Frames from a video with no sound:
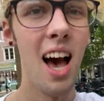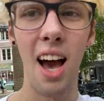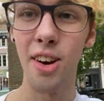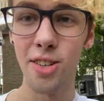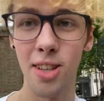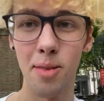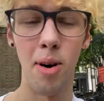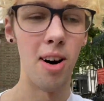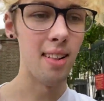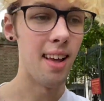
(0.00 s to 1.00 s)
I understood them
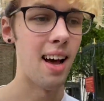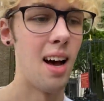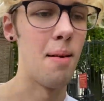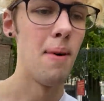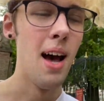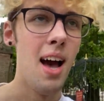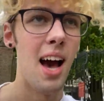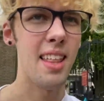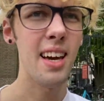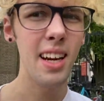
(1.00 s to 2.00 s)
all. Um, I think